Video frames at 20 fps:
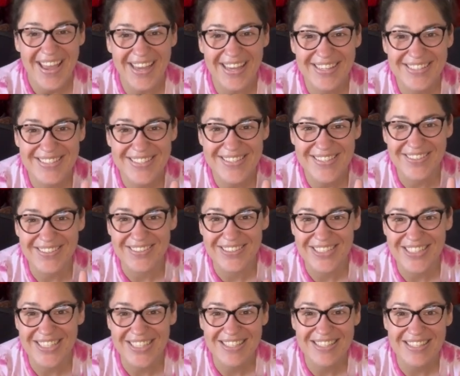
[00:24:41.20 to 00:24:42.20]
And so
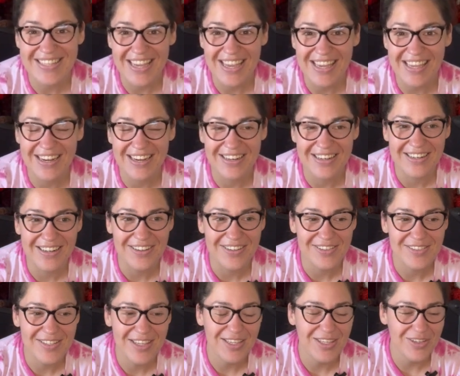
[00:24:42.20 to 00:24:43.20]
she stayed, and I
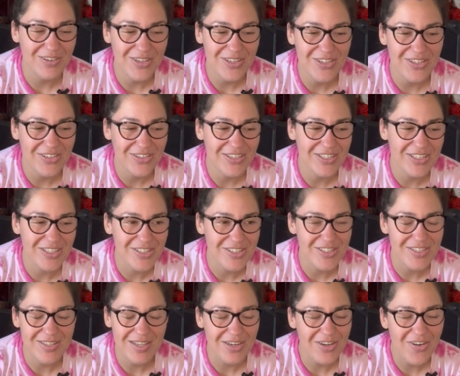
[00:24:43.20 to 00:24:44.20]
was like, you can do it. And
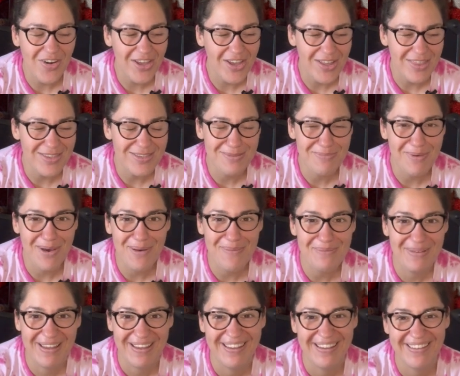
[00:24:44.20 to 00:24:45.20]
she's like, no, I got this,
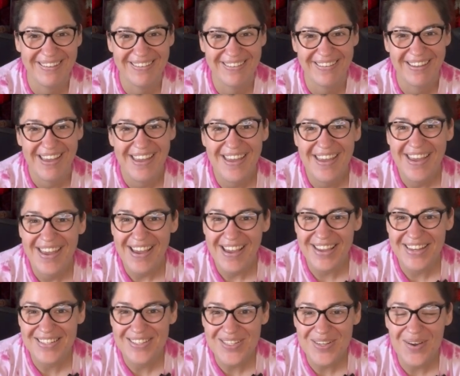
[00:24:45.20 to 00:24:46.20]
mom.
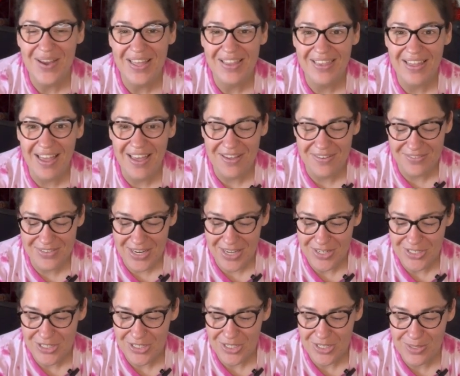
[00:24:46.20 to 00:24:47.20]
And so I left,
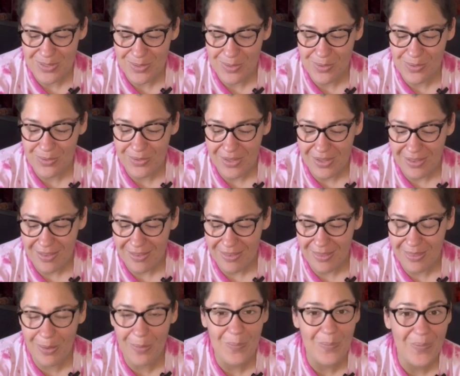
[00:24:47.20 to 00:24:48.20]
and she sold
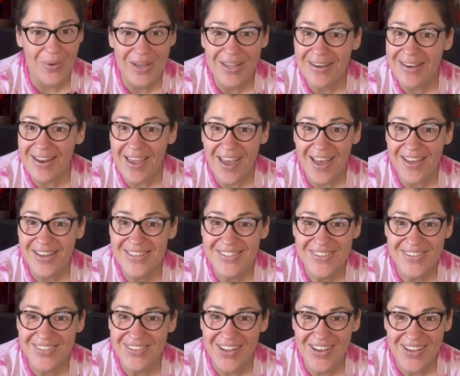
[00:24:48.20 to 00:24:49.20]
the one
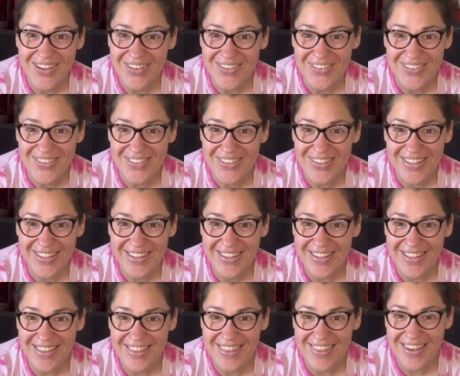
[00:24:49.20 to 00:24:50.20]
axolotl
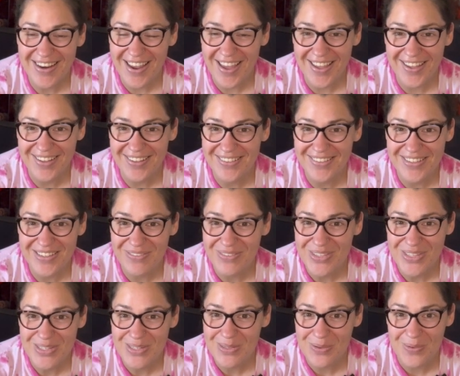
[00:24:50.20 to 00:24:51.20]
that I
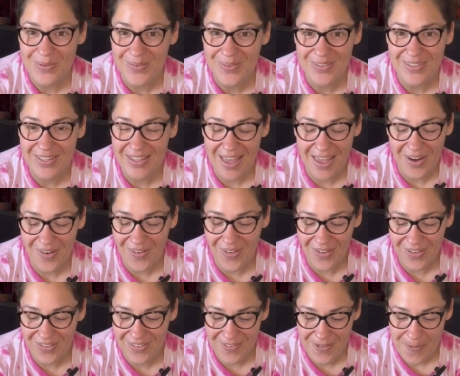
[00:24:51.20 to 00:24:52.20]
even sold at
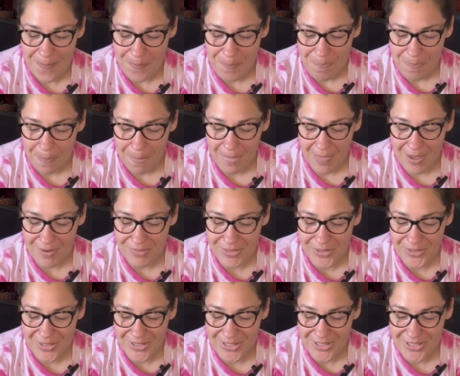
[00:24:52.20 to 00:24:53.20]
all. of the
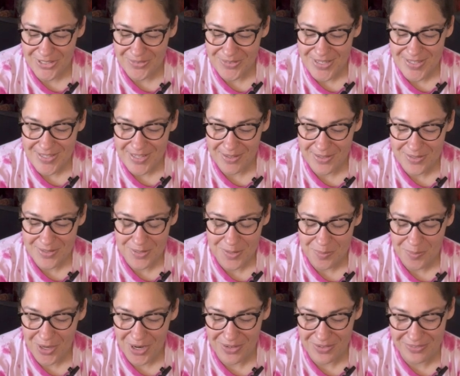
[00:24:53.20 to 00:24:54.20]
larger ones. I was so
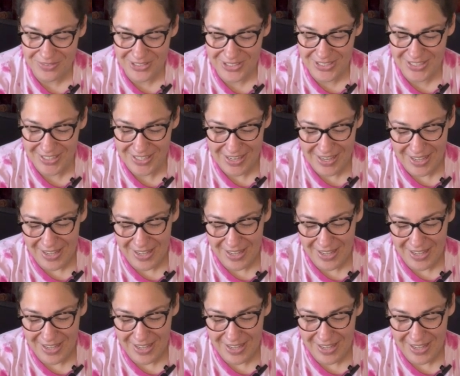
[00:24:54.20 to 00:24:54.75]
proud of her.